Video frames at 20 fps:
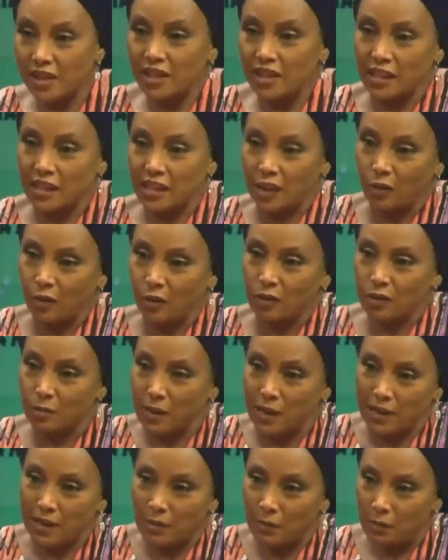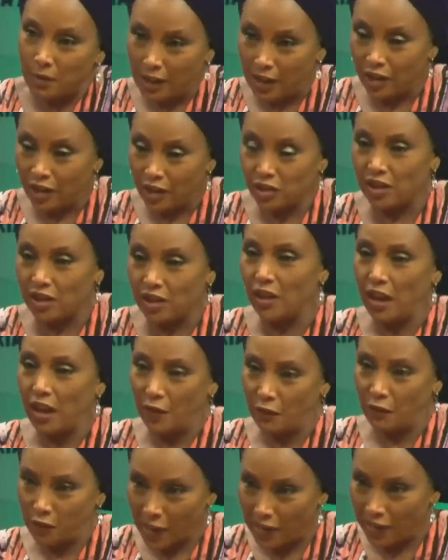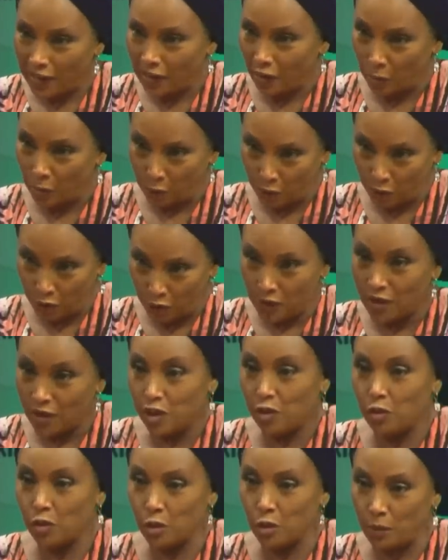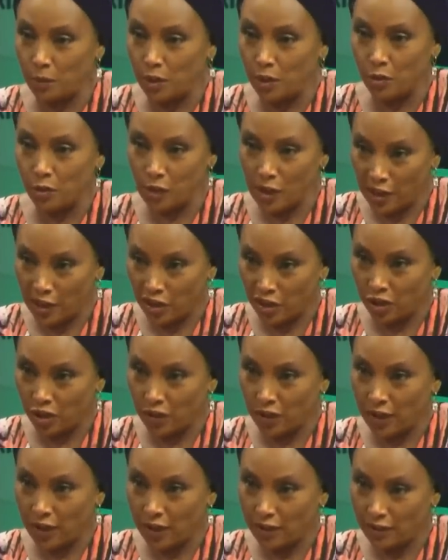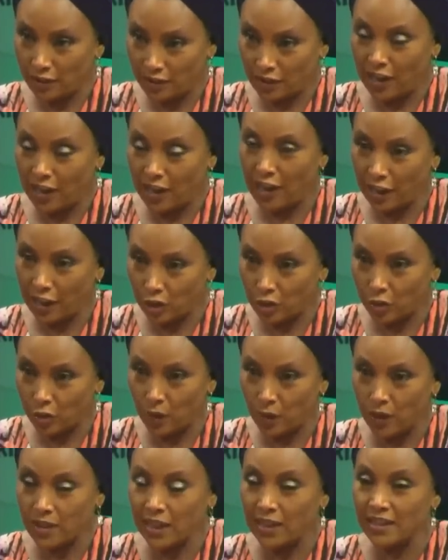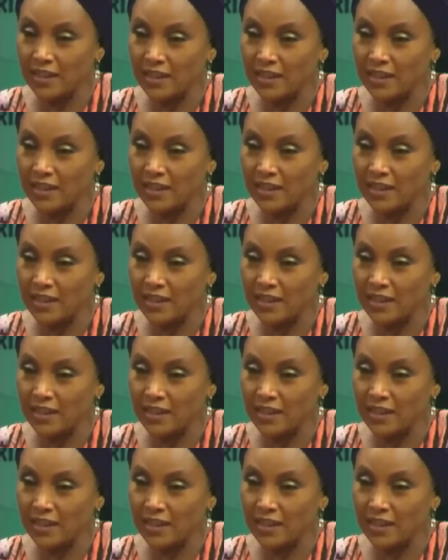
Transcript: in 30 seconds, Malam Magashi, a final opportunity to speak to Nigerians, the electorate,